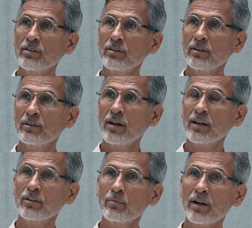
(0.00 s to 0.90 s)
and
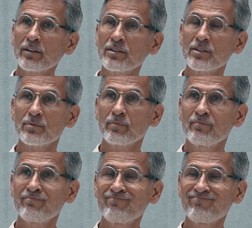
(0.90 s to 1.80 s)
electromagnetism.
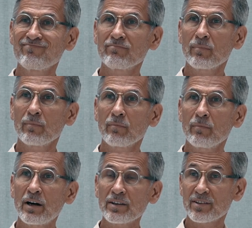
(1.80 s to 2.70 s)

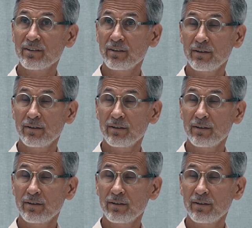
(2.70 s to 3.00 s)
Bust.